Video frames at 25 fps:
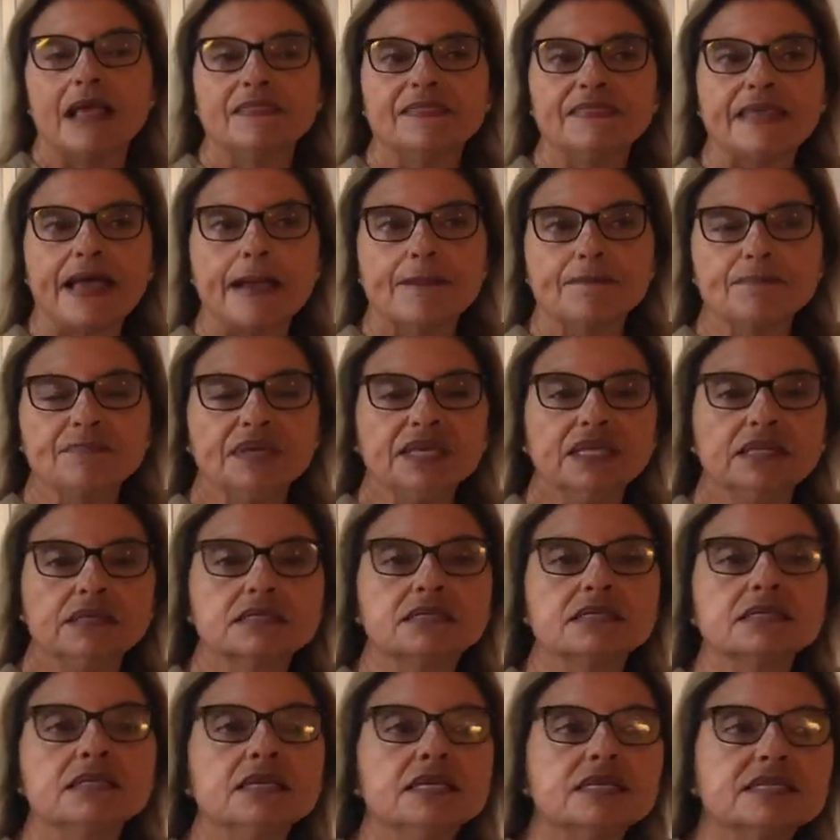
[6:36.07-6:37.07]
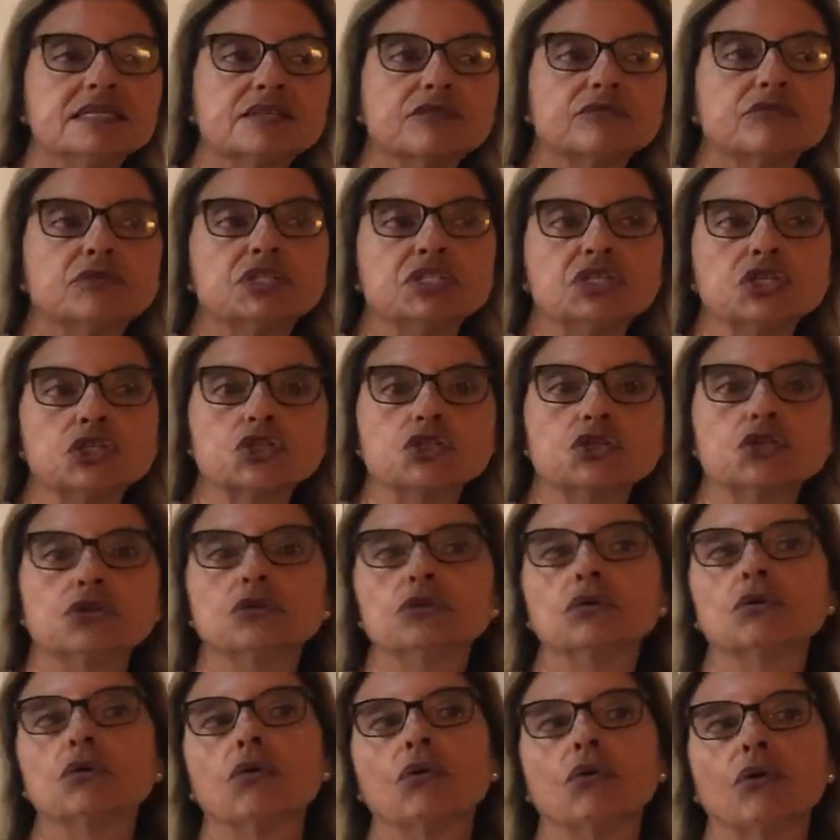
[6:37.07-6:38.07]
that means these are
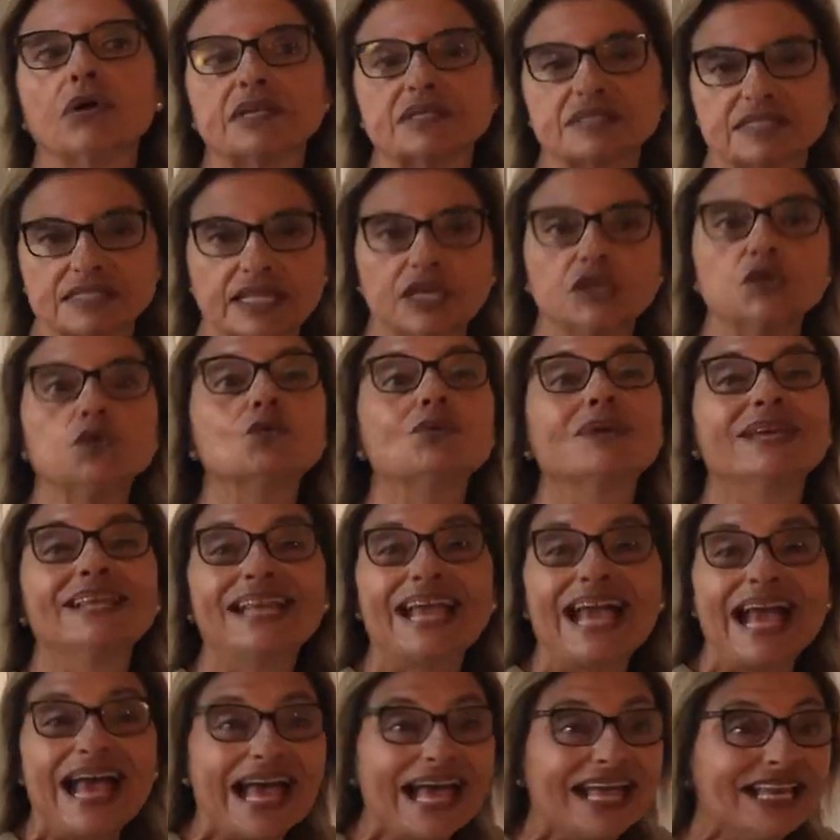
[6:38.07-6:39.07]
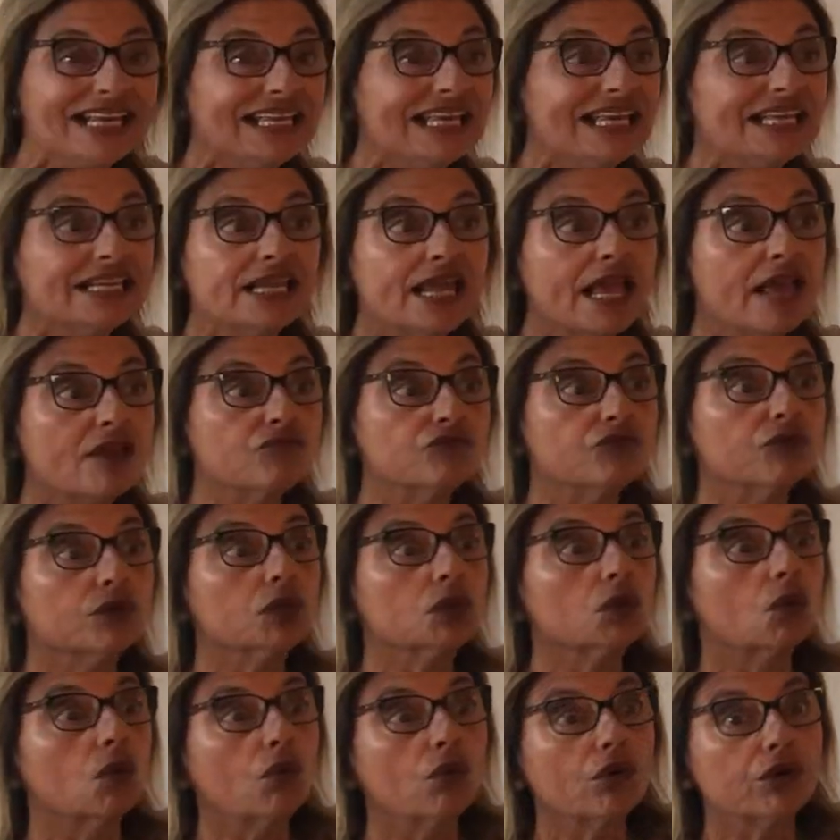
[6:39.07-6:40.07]
additional costs that you can add in and
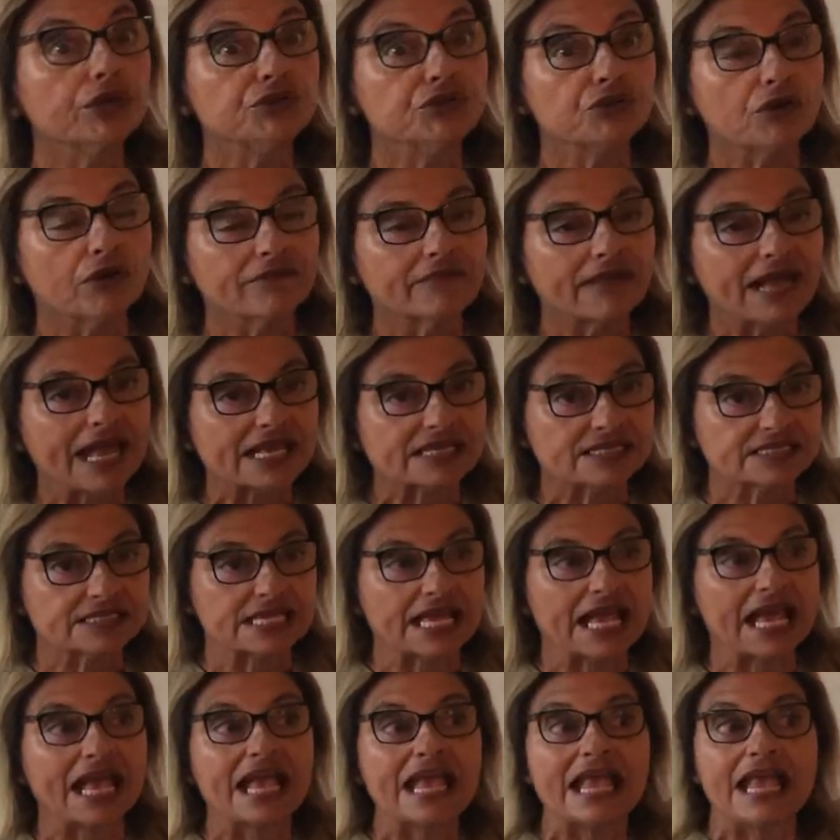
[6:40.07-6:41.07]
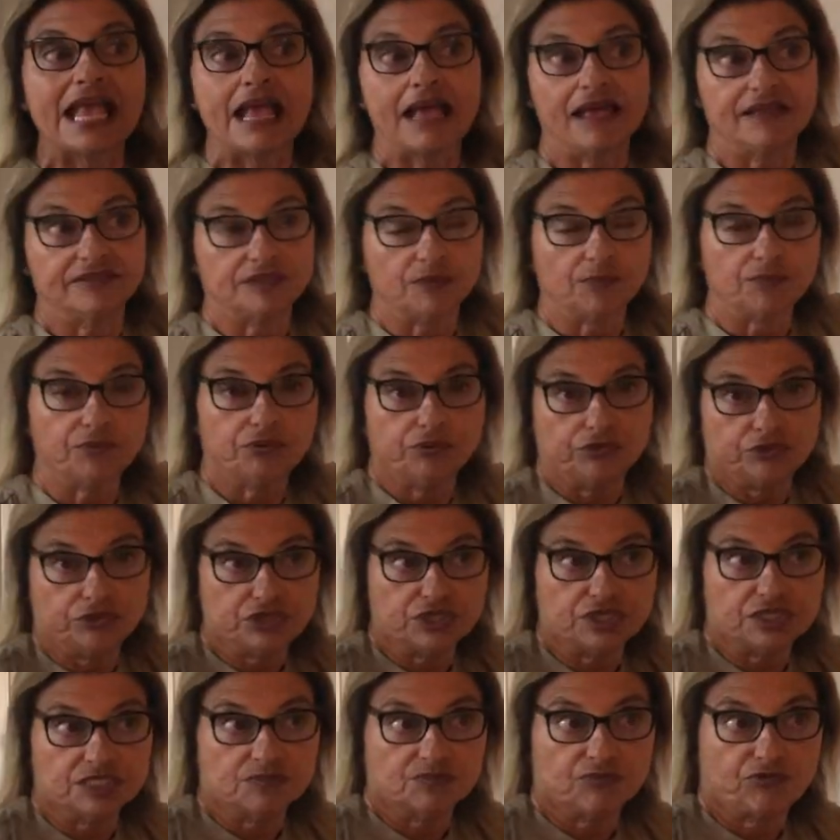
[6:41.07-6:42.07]
record your asset at the
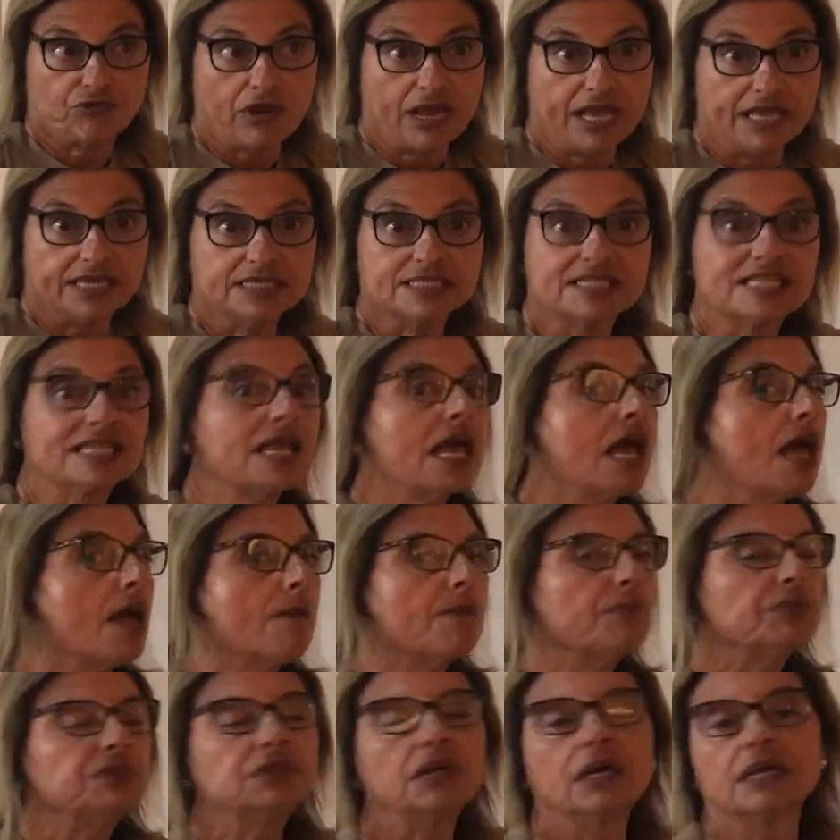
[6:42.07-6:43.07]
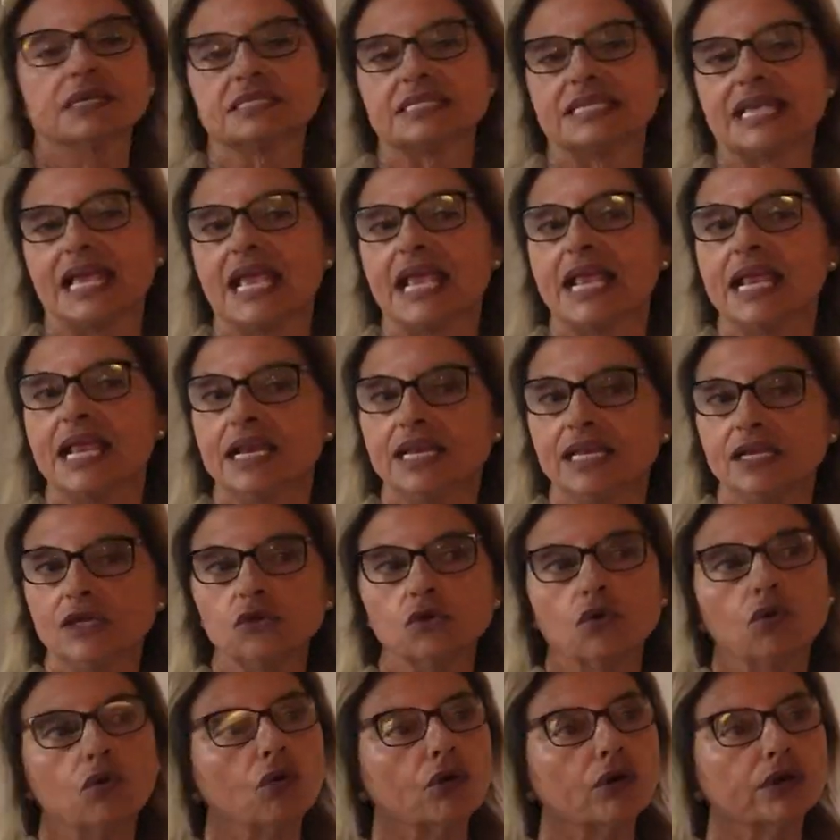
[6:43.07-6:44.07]
purchase price plus any
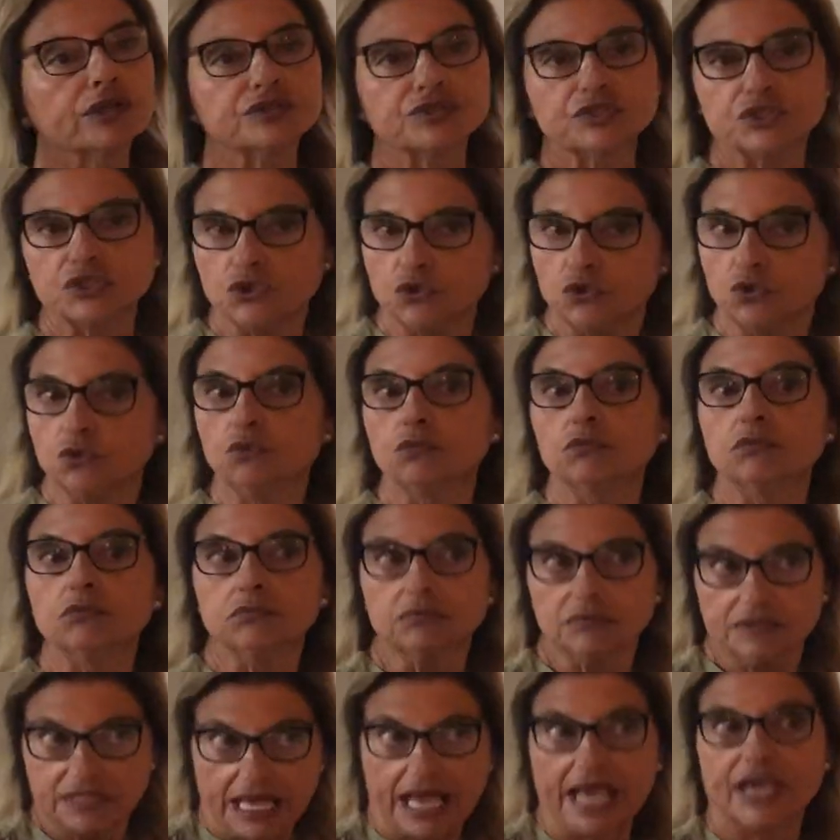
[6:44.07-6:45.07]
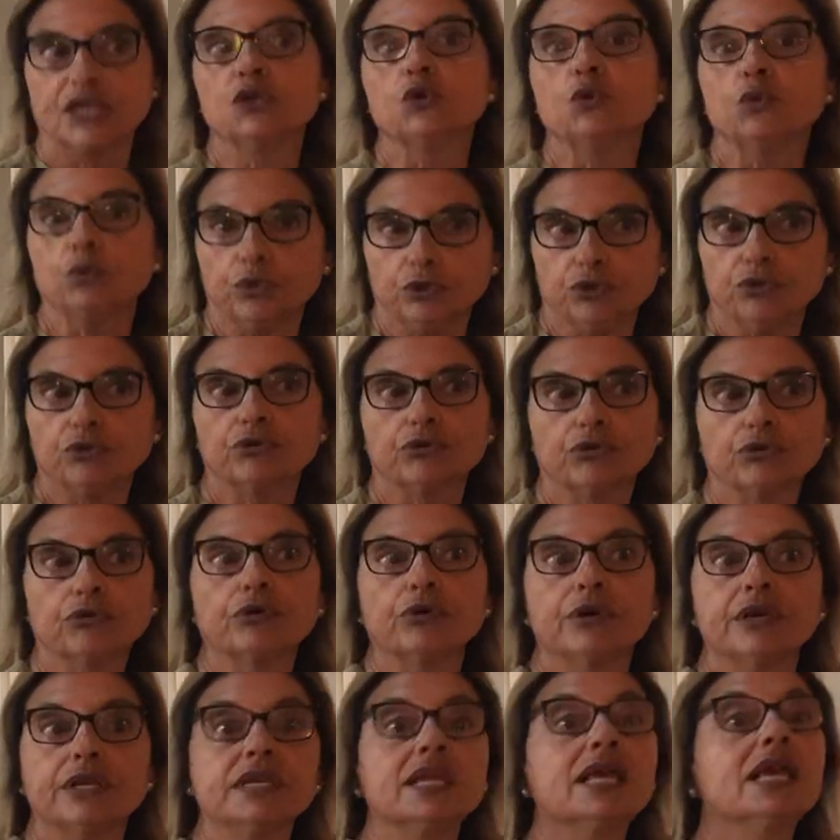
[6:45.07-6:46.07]
costs that you
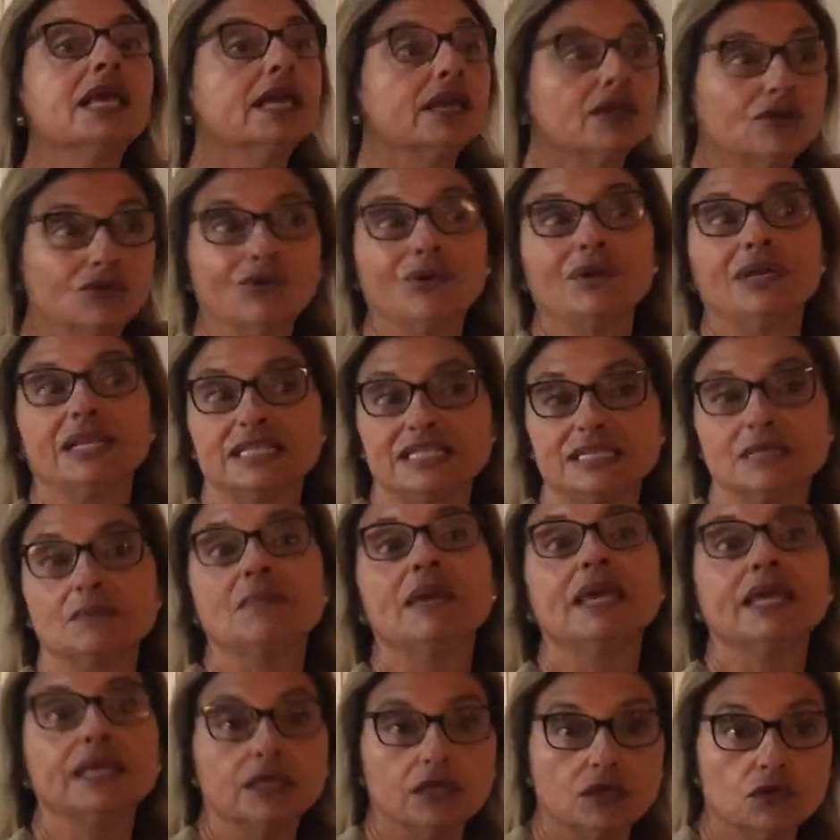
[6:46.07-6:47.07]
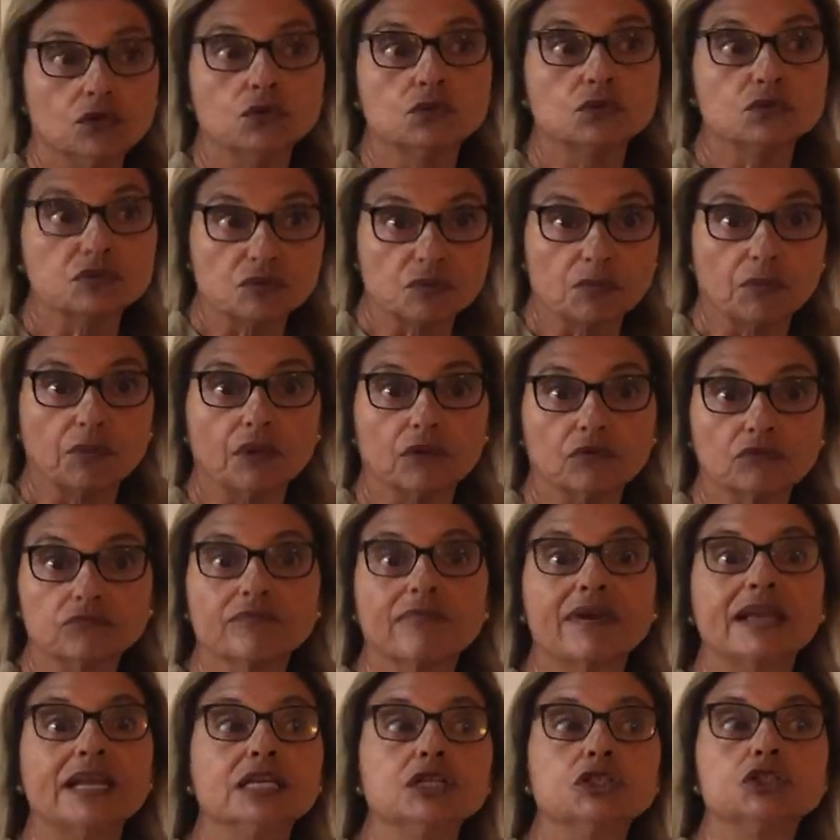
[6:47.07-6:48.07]
incurred in order to make it usable,
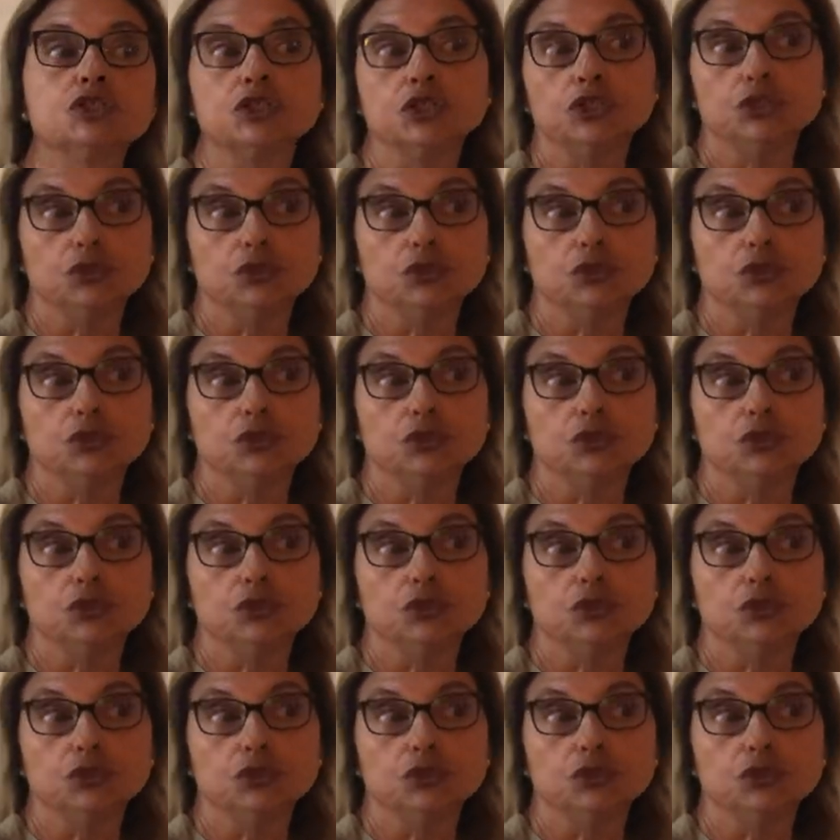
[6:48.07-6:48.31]
ready to